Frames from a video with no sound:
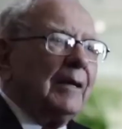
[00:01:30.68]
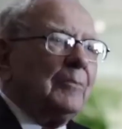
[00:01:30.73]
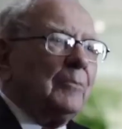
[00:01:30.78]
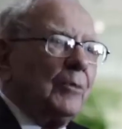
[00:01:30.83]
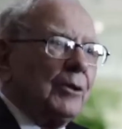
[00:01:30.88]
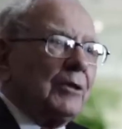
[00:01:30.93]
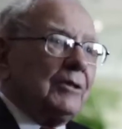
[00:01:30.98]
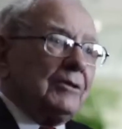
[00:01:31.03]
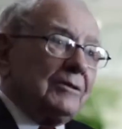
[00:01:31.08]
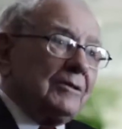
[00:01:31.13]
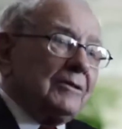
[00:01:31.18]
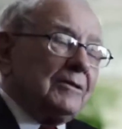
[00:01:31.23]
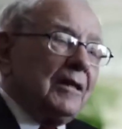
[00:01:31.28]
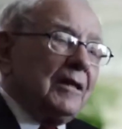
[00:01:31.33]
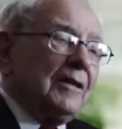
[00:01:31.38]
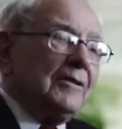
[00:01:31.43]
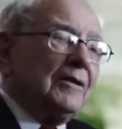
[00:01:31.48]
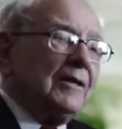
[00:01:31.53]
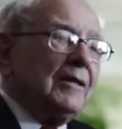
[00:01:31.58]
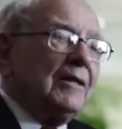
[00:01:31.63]
had mortgages
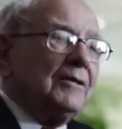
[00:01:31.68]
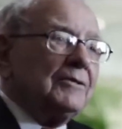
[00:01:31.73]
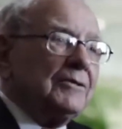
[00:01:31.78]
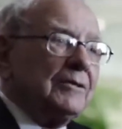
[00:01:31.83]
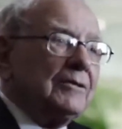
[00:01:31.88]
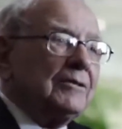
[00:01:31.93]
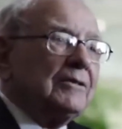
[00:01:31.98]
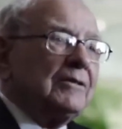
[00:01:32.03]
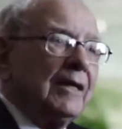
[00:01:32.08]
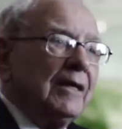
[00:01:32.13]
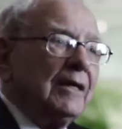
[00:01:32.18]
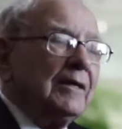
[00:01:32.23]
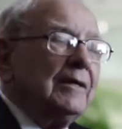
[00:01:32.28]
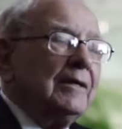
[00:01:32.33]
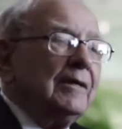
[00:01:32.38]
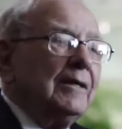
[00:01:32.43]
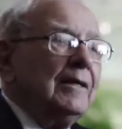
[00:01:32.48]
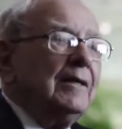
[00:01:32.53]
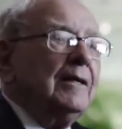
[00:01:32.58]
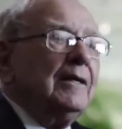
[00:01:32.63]
on their houses.
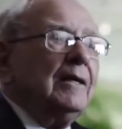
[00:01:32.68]
And